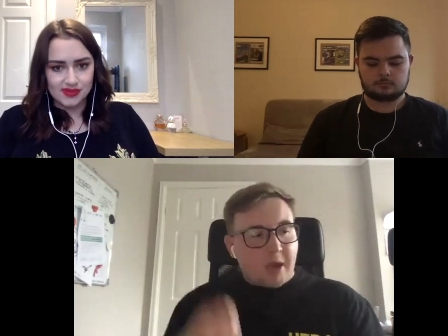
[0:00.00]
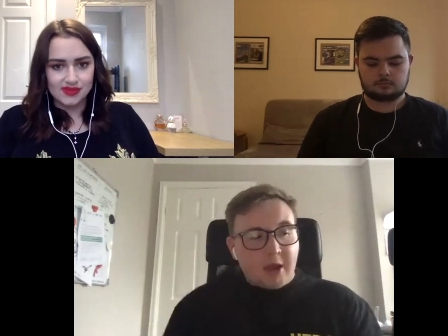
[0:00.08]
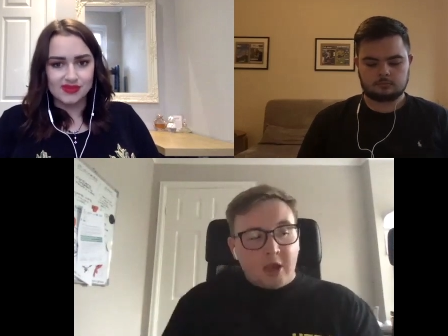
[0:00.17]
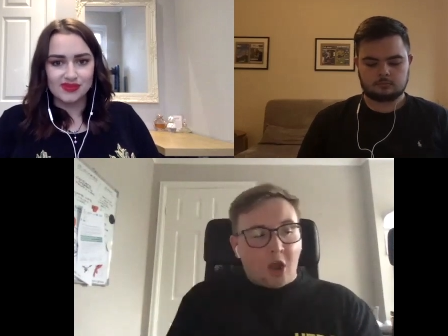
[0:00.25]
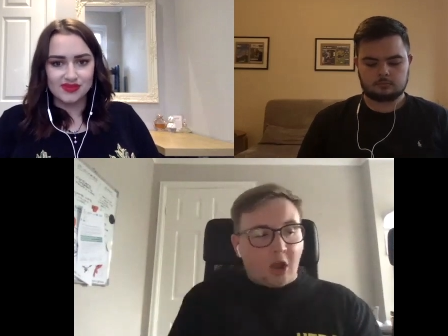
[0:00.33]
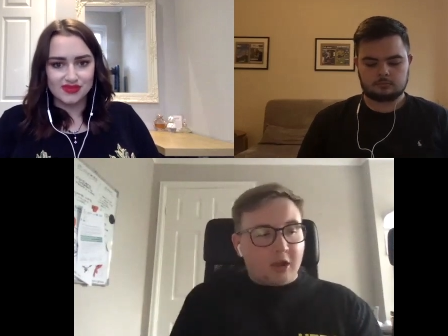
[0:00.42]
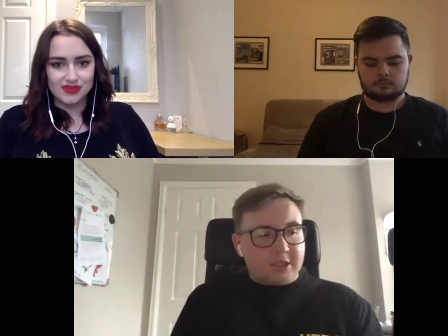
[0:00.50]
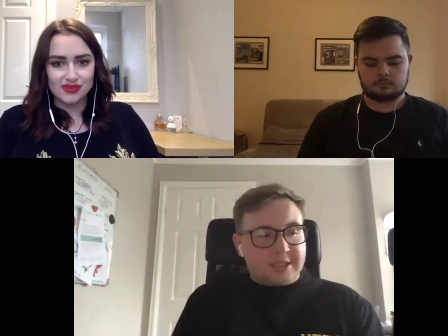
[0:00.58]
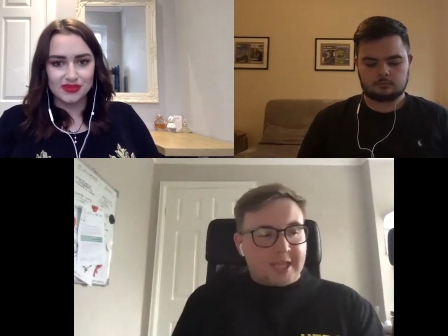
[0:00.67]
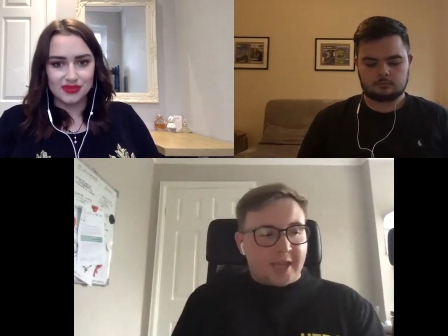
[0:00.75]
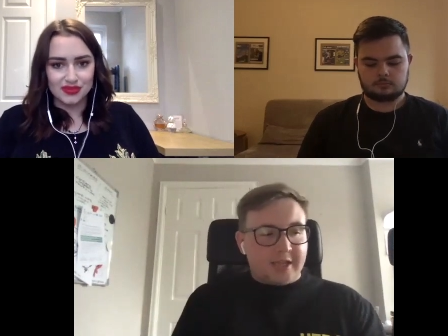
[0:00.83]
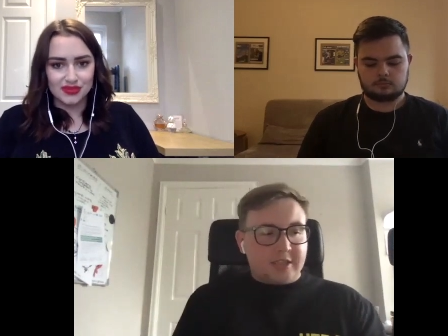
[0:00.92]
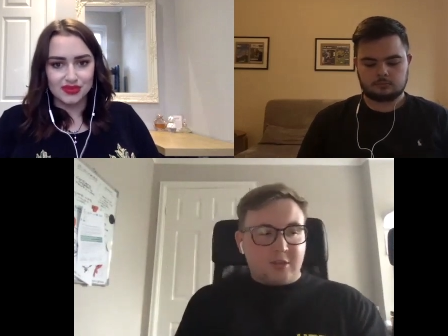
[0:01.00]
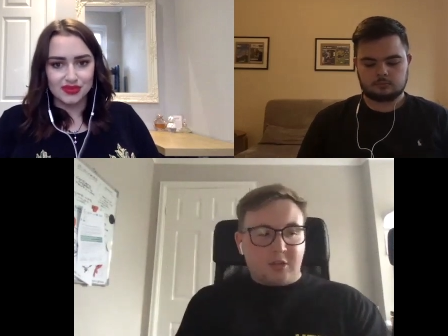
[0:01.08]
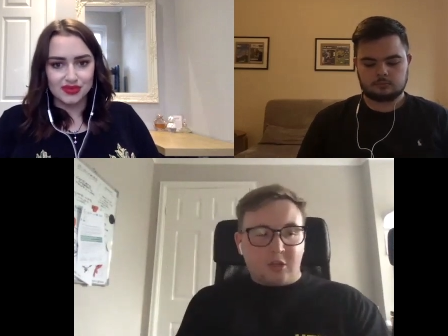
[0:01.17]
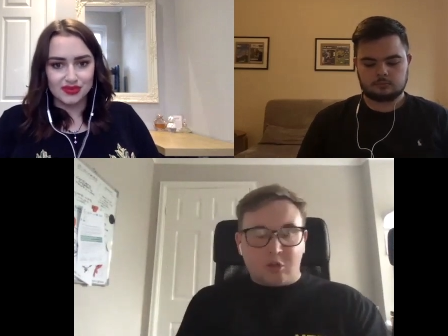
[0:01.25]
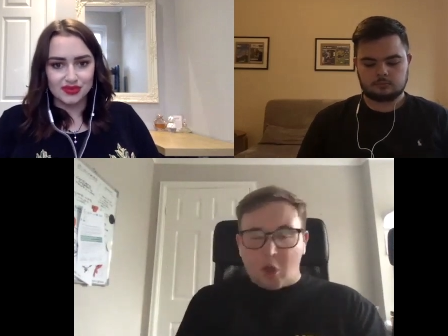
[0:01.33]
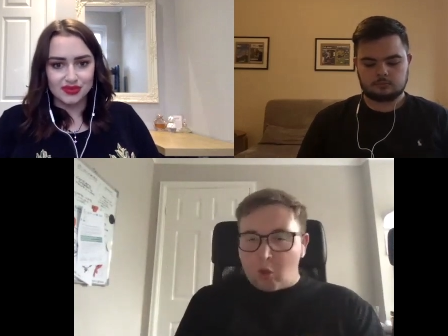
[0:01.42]
Speaker 1: a lot down to
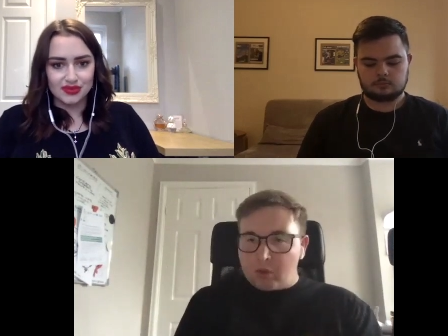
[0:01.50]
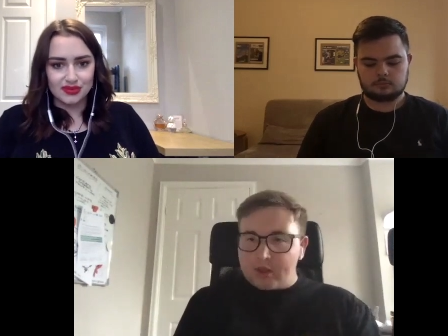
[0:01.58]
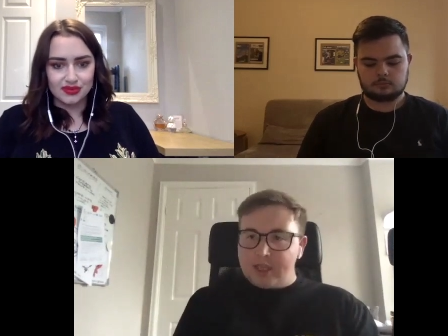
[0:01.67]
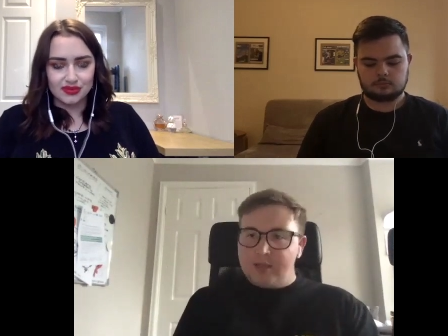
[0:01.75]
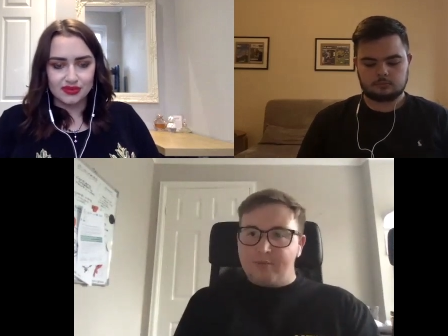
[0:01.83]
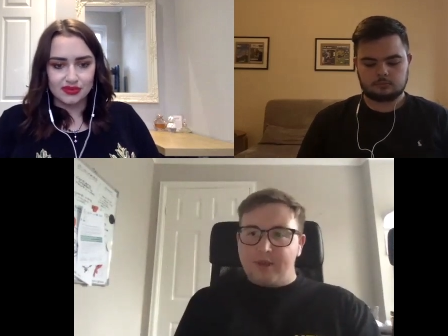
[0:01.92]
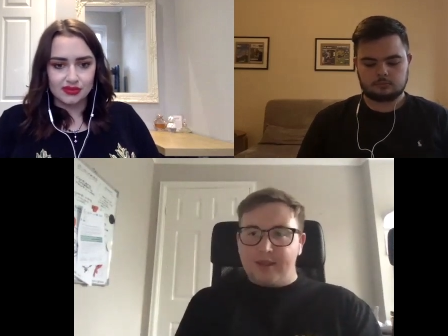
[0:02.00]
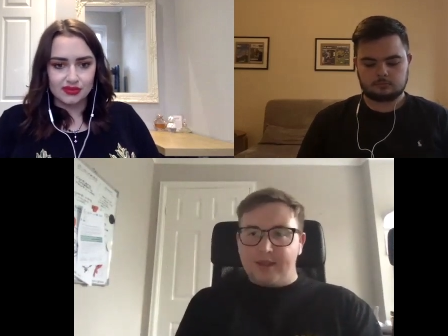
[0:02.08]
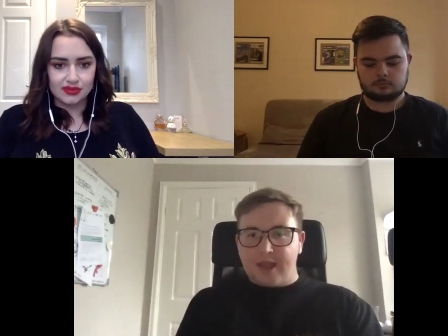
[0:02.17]
the goalkeeper.